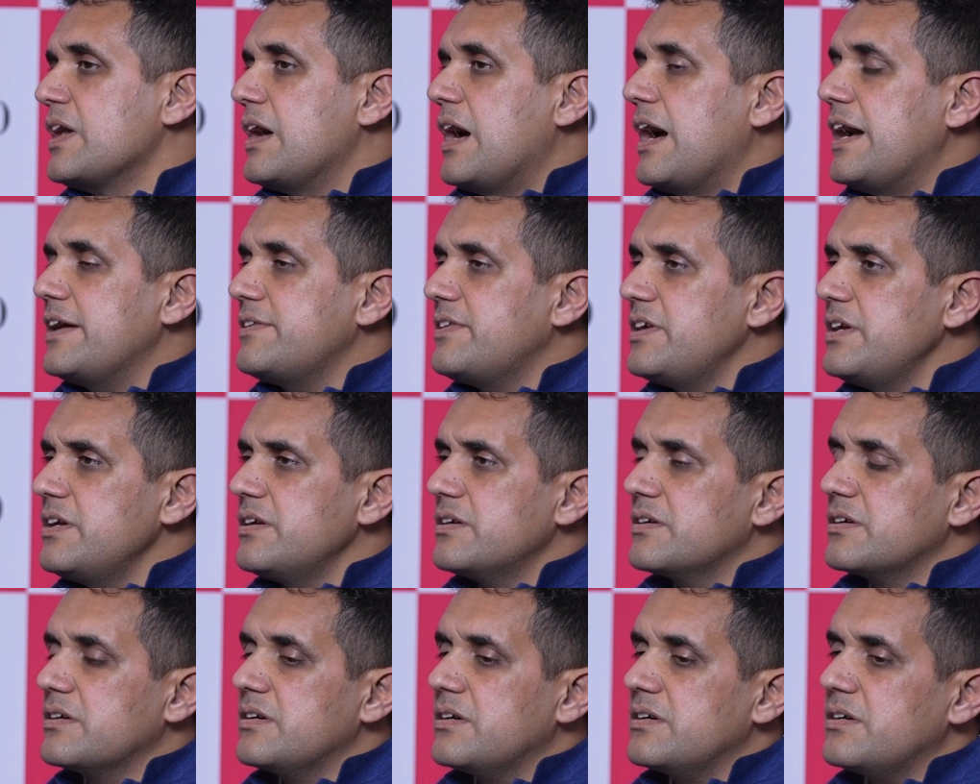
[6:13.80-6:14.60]
I
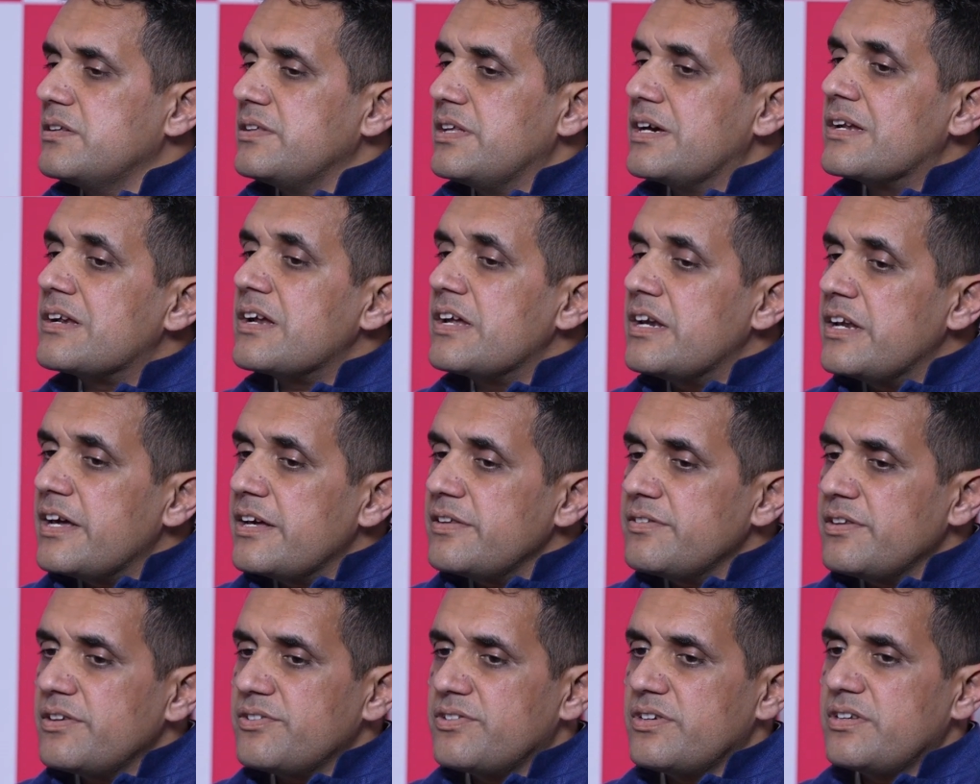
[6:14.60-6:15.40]
think the
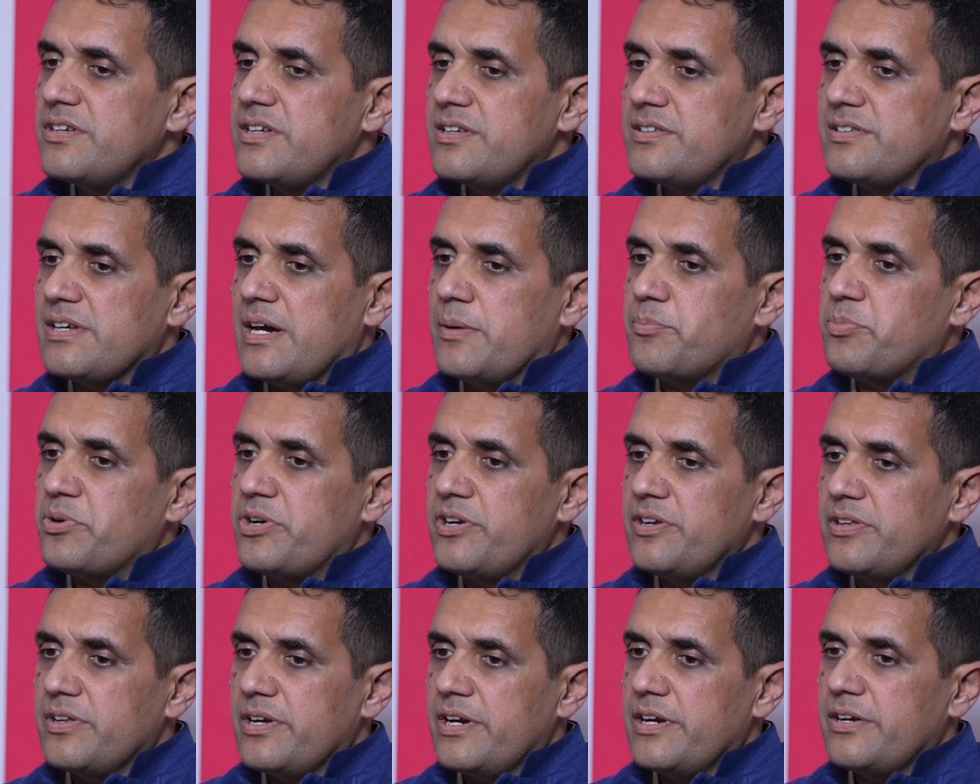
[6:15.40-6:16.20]
realization has
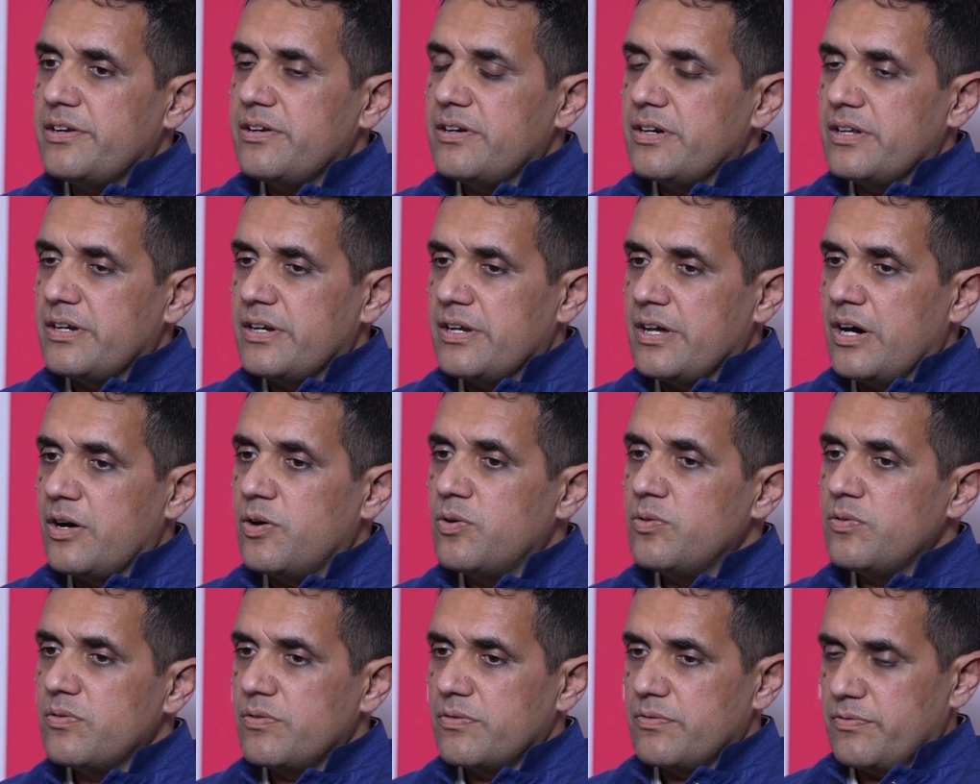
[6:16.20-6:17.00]
happened that
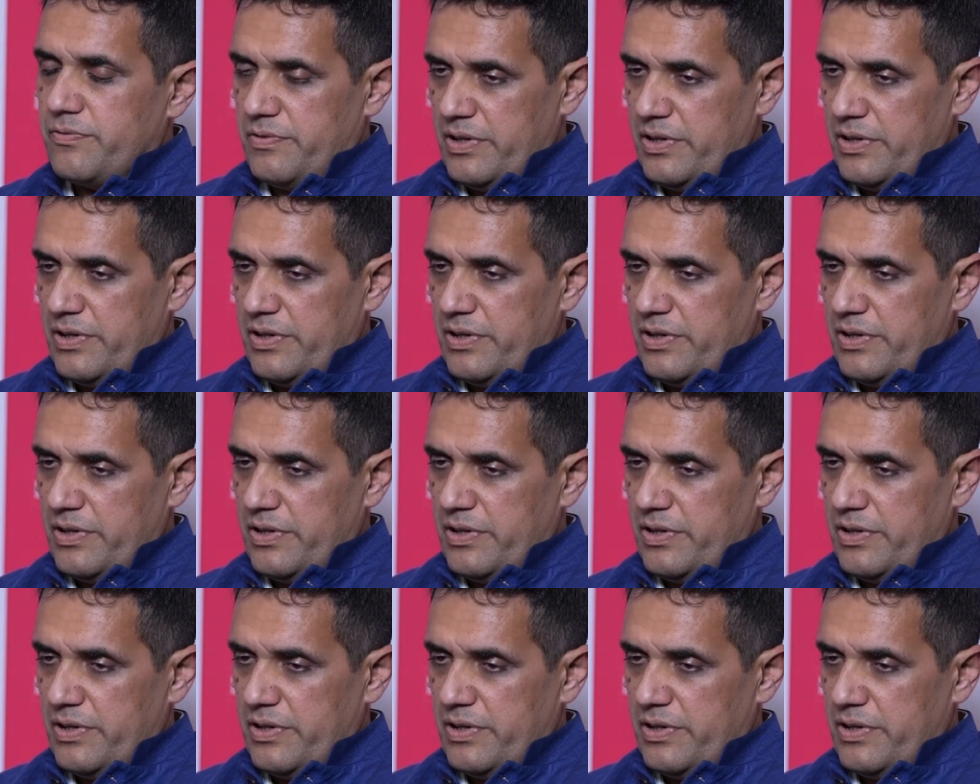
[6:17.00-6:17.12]
now